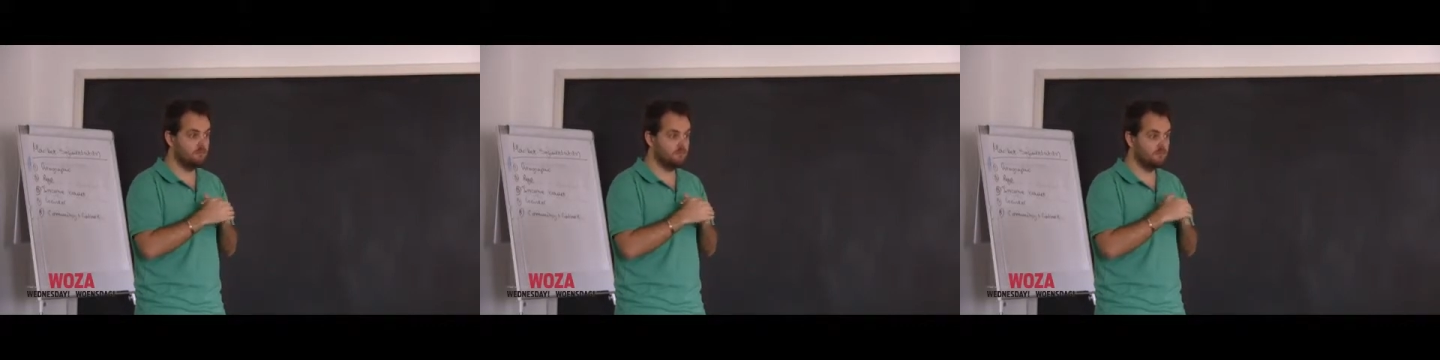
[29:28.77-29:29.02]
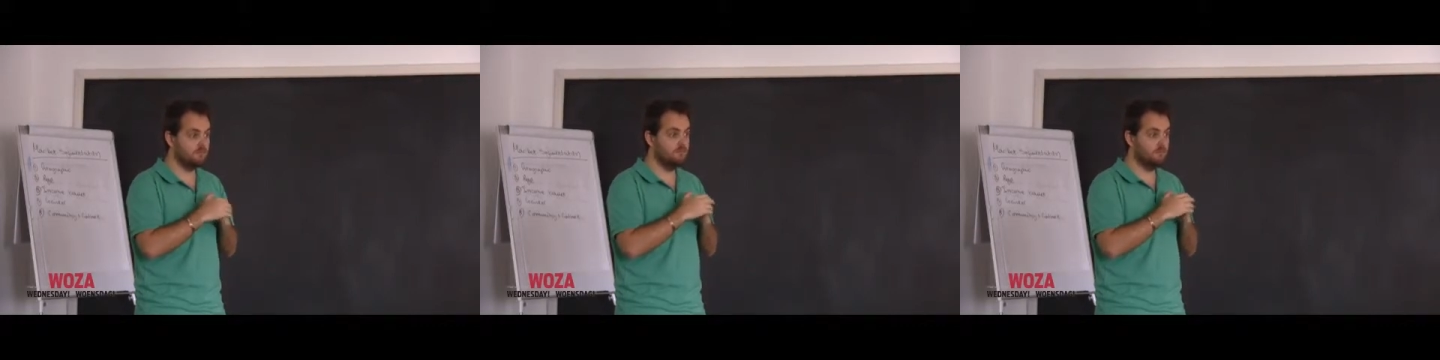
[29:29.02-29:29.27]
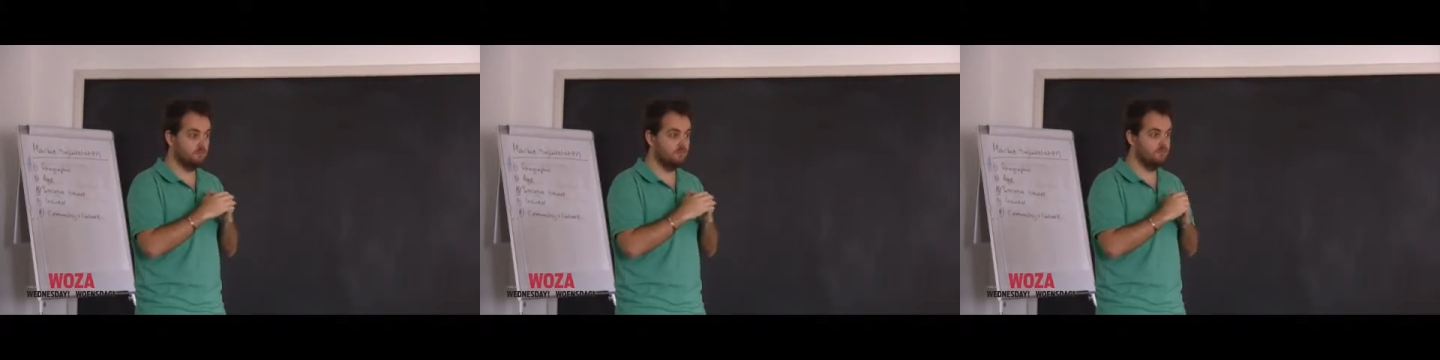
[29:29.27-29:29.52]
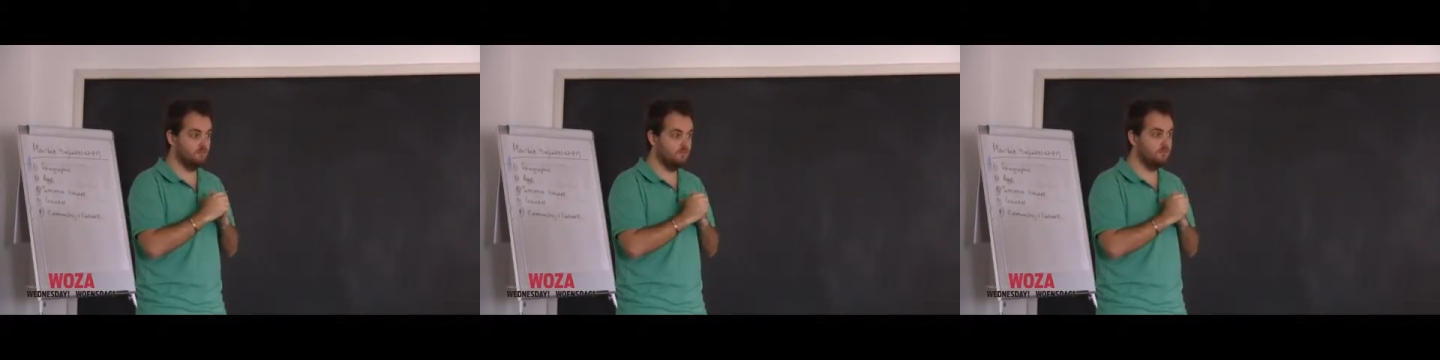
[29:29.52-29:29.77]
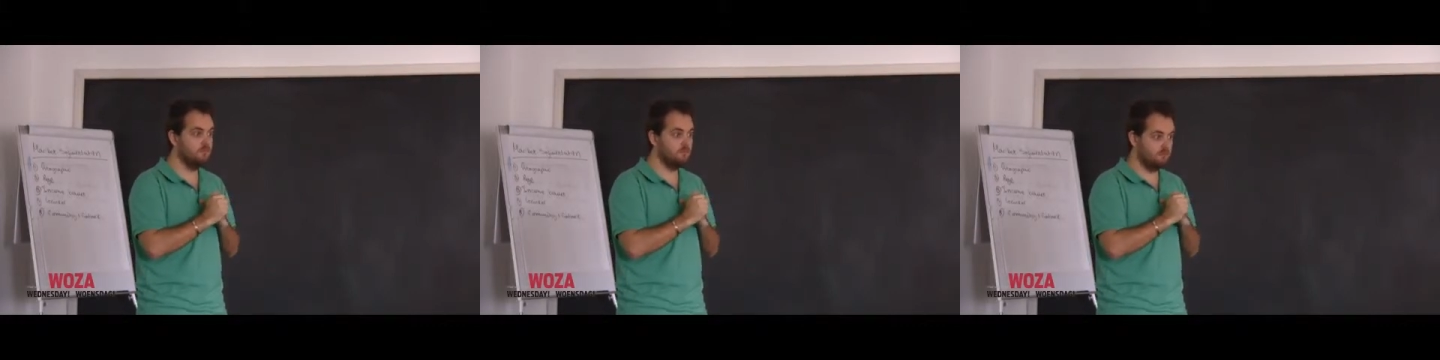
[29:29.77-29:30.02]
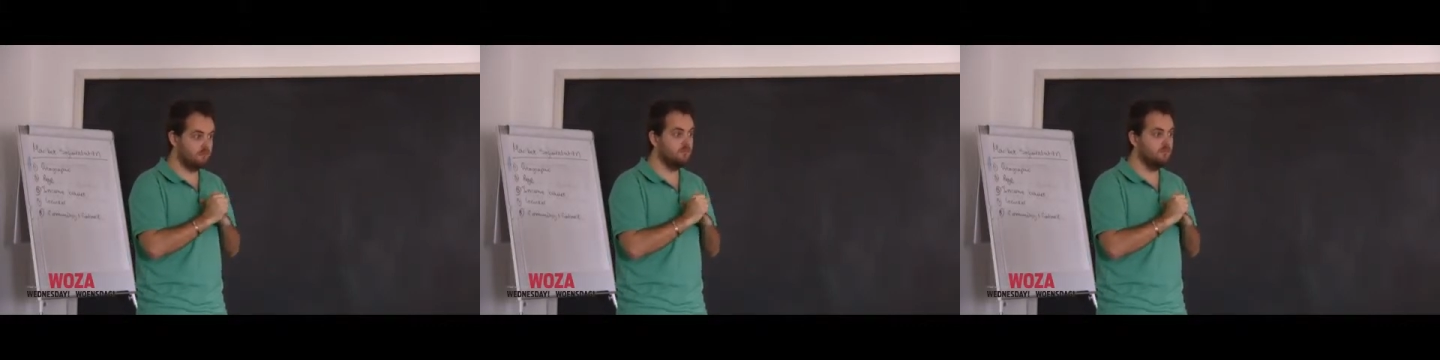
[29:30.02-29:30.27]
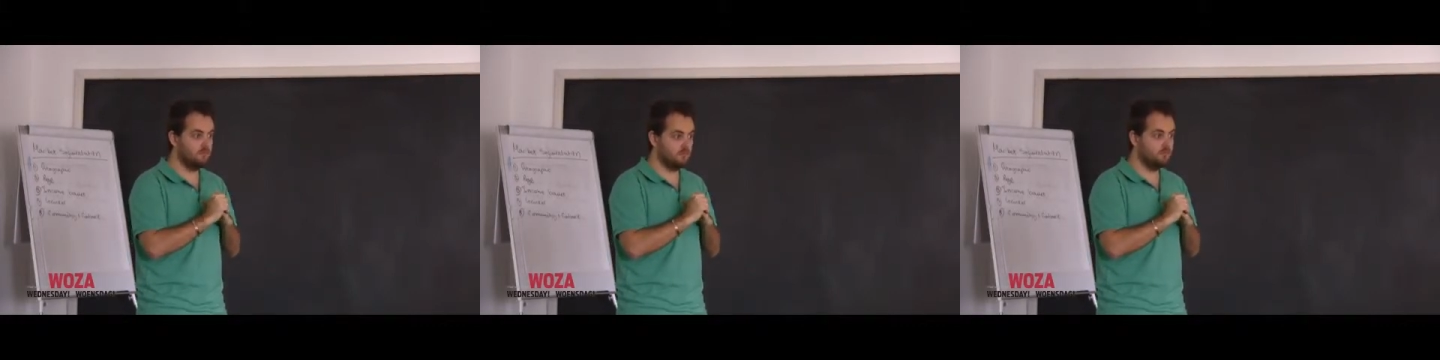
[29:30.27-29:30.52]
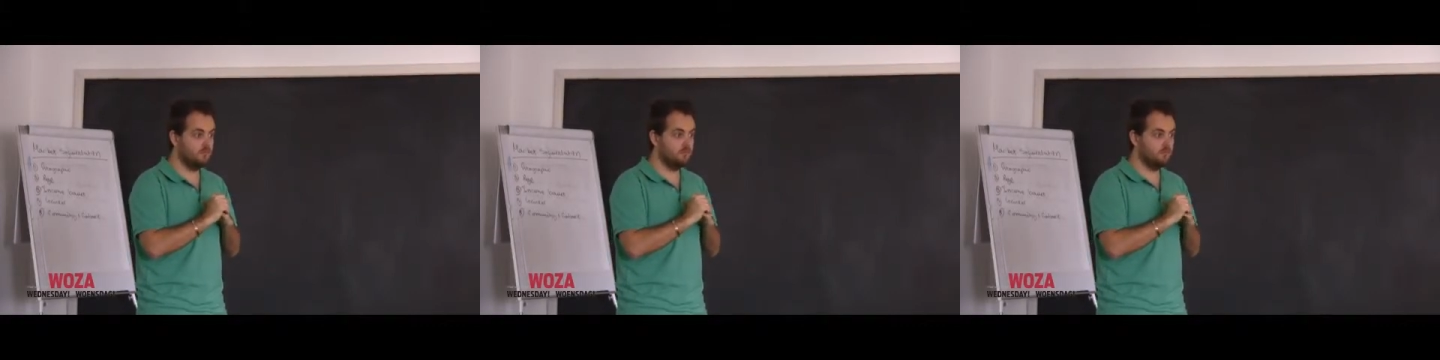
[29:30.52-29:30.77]

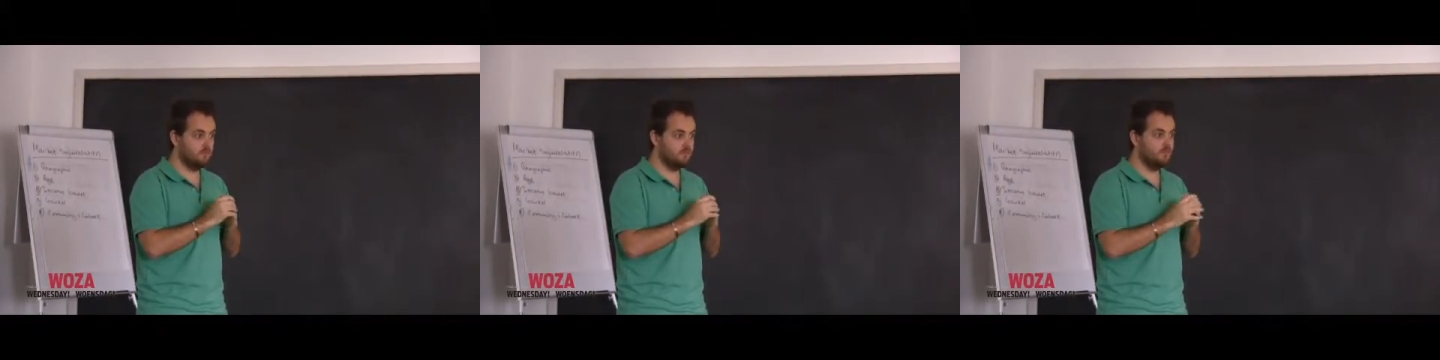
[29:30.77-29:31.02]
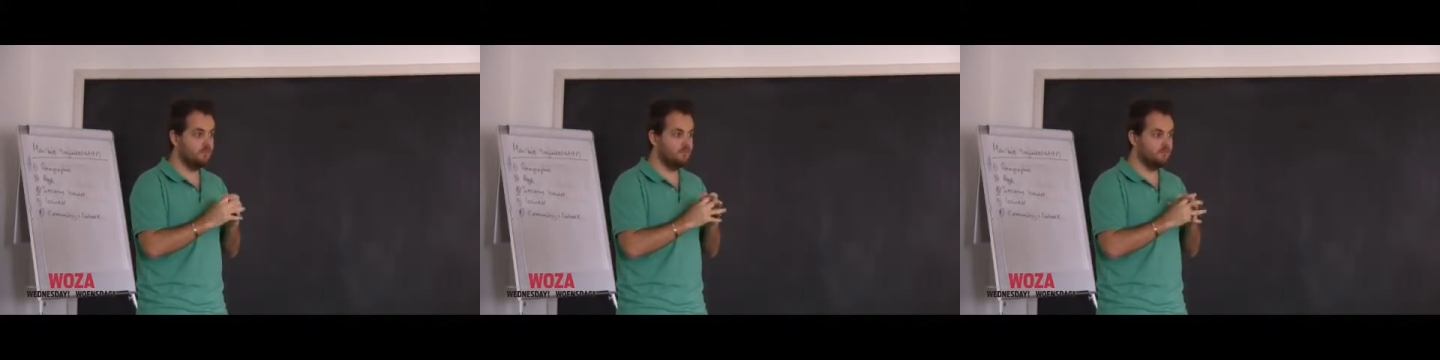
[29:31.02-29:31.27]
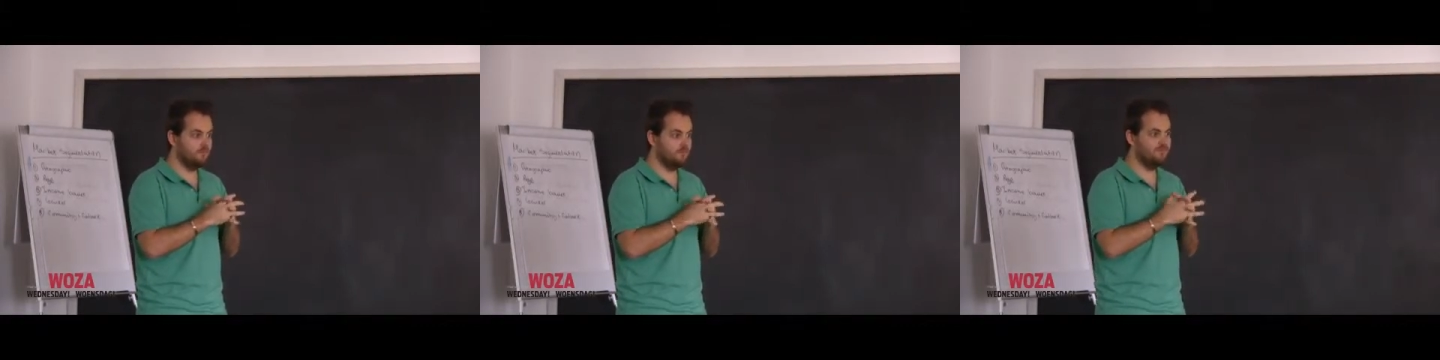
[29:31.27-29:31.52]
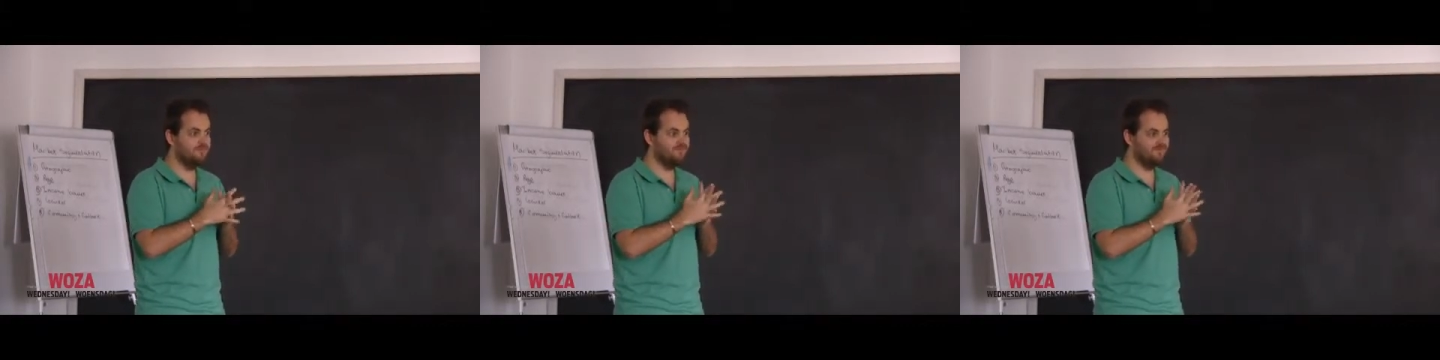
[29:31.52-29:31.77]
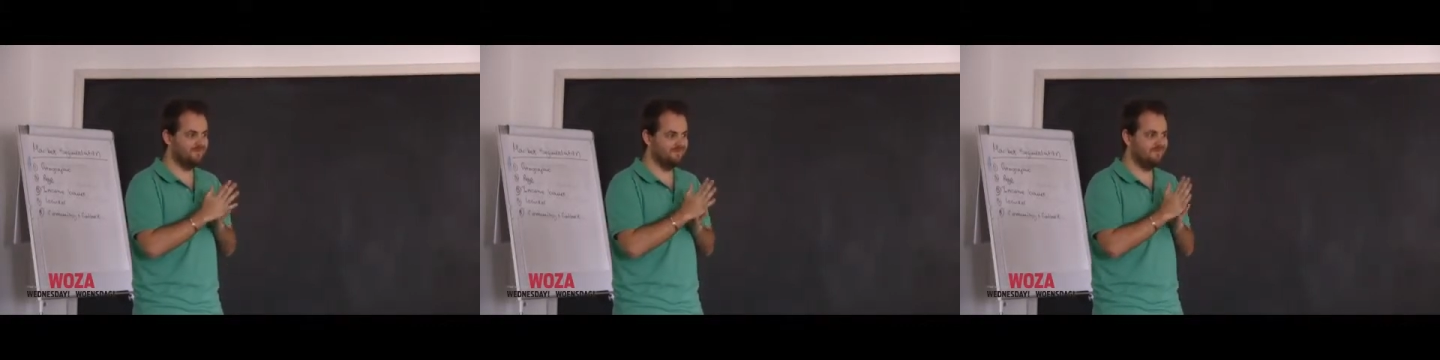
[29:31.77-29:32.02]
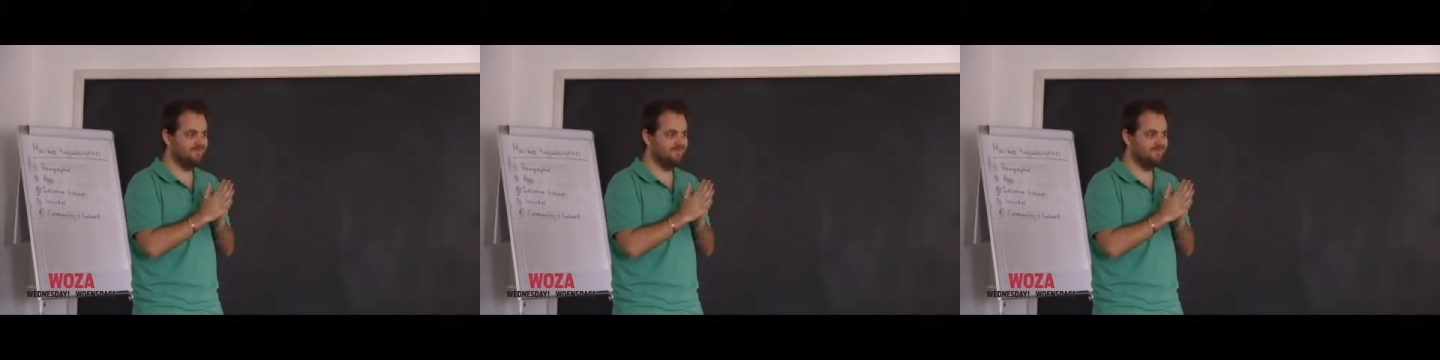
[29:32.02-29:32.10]
(silence)